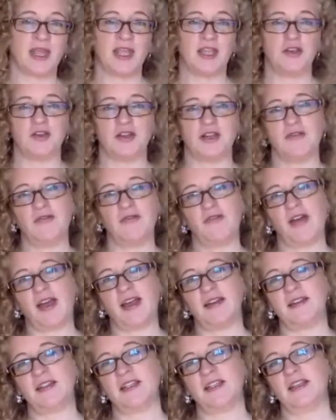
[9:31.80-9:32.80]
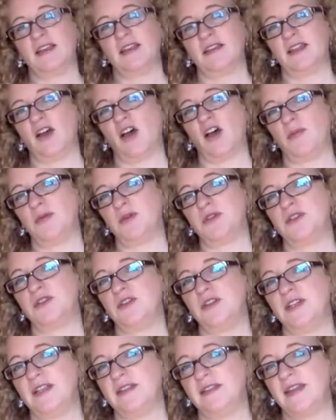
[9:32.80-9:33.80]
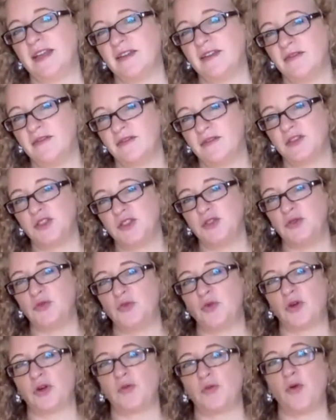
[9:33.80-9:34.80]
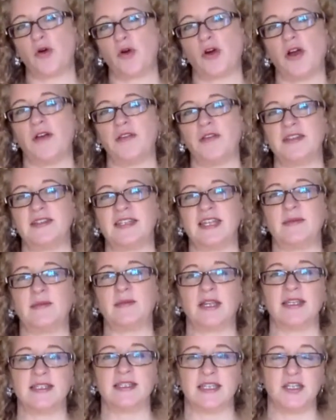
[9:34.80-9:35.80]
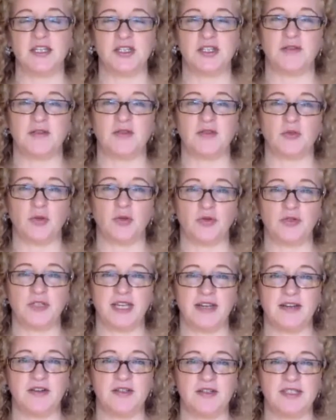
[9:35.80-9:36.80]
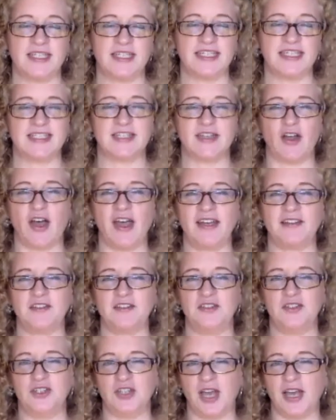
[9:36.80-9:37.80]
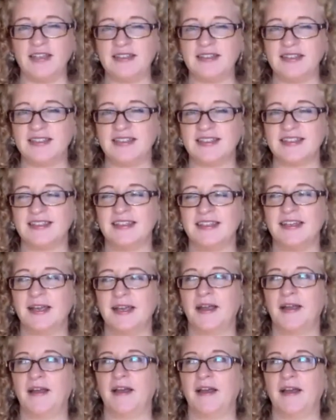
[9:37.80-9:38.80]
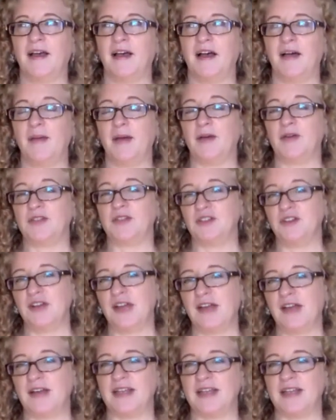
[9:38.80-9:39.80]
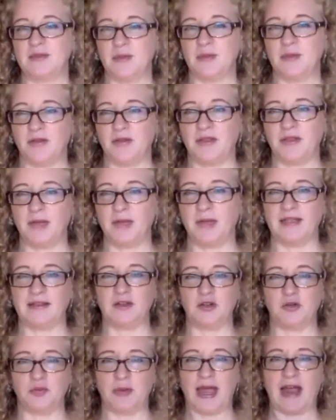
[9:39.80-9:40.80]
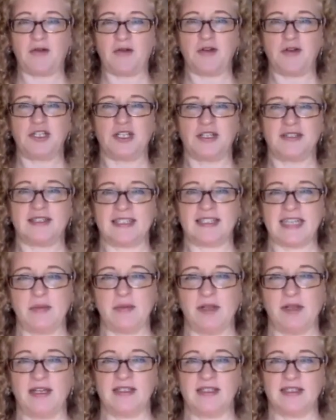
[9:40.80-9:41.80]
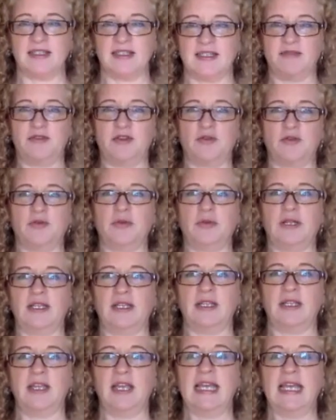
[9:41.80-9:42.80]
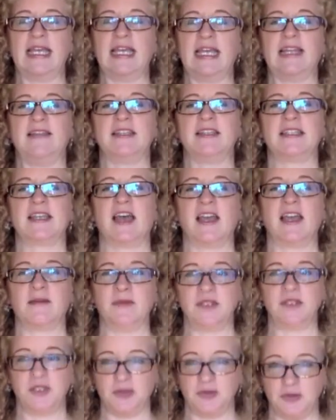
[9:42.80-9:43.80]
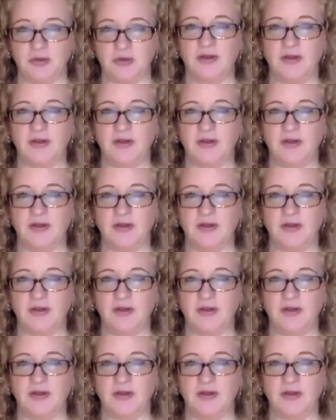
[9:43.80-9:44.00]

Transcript: You're going to find the opportunity then to work more on the stabilization of the rotators, that it's not just about turnout, it's about them like little power jets stabilizing, if you're really getting the time to